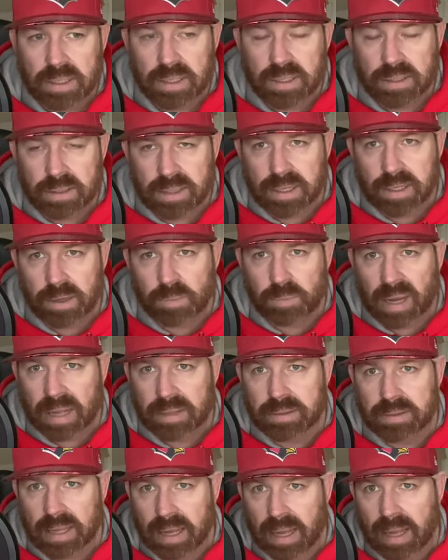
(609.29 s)
Think
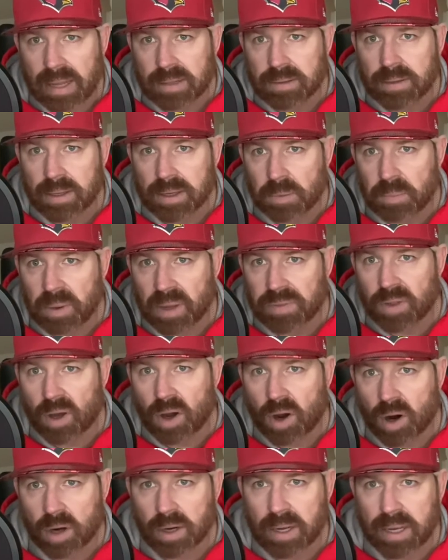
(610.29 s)
about that and think about the
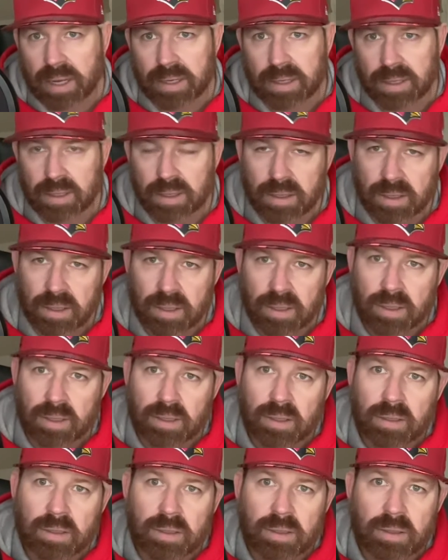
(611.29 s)
heartache
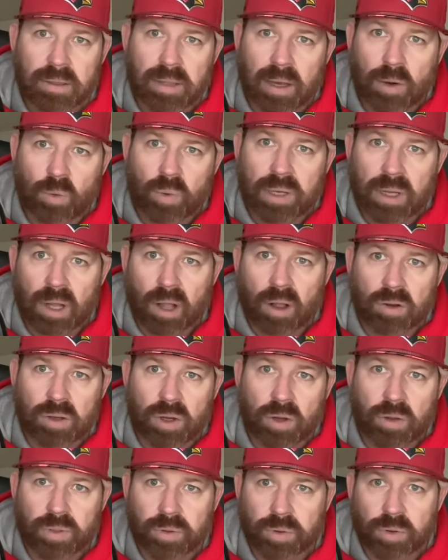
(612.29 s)
that we all
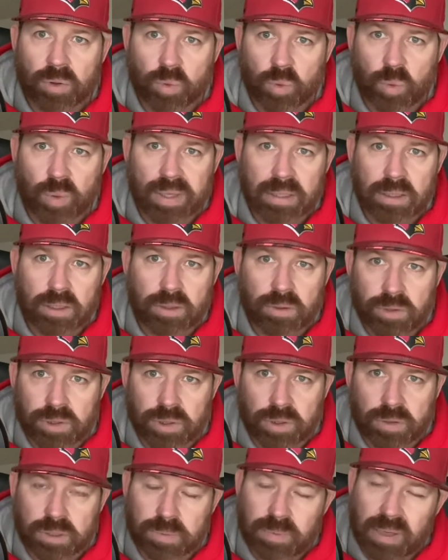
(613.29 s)
go through when we lose
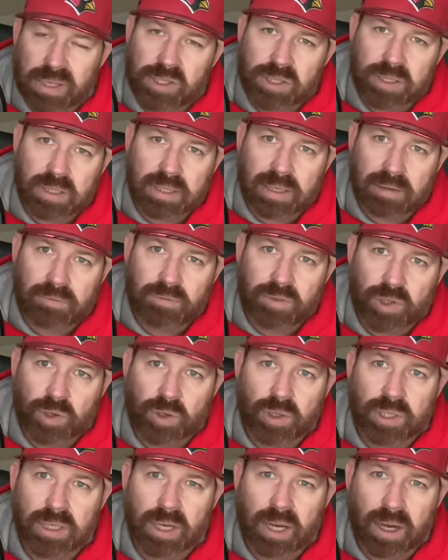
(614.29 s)
you, especially if you're
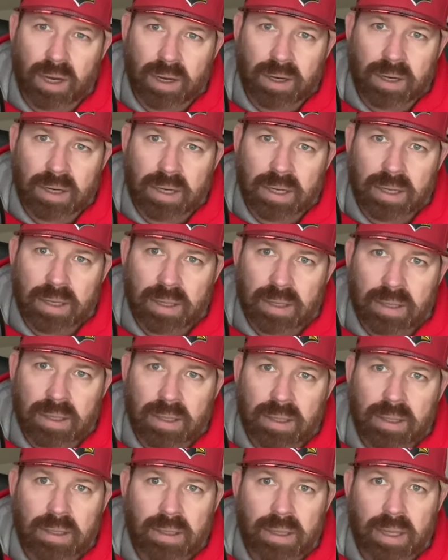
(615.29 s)
young
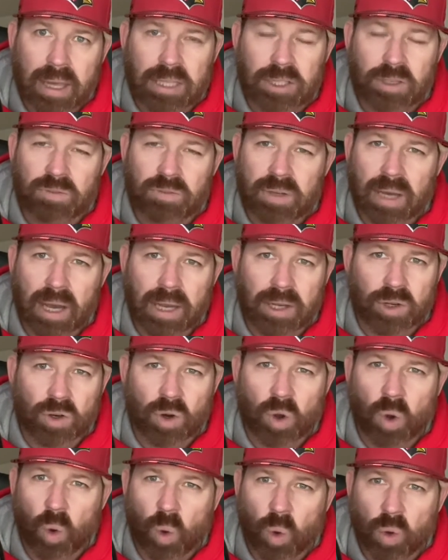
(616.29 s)
and you've got your
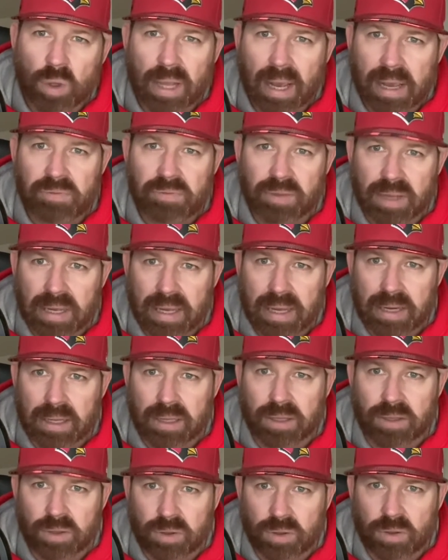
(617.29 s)
whole life ahead of
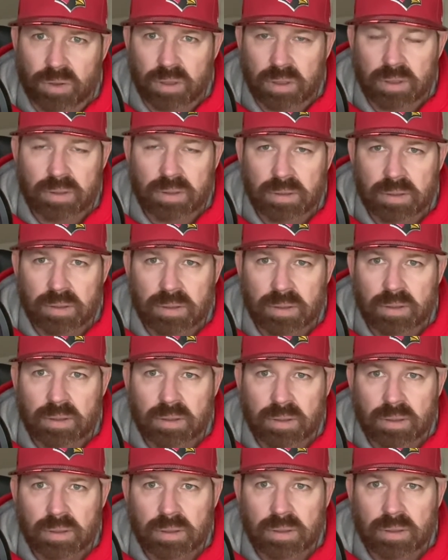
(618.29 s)
you
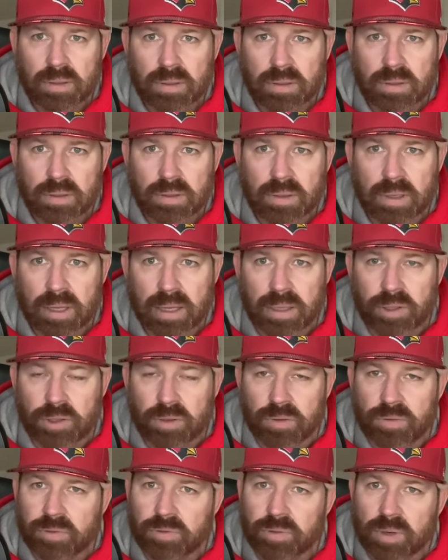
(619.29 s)
and
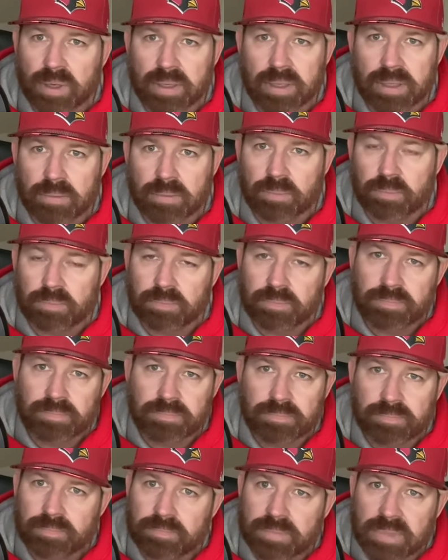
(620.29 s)
you freaking
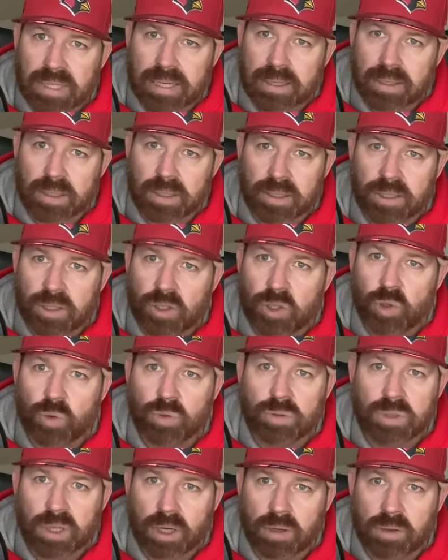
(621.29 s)
take an
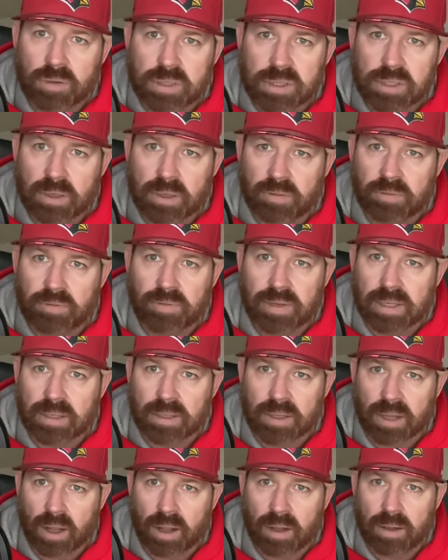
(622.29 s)
acute dose of
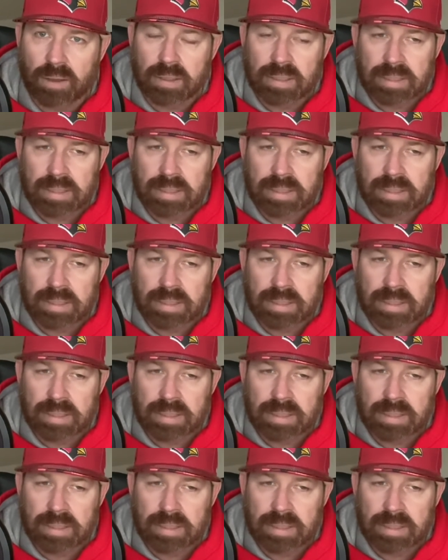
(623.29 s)
fentanyl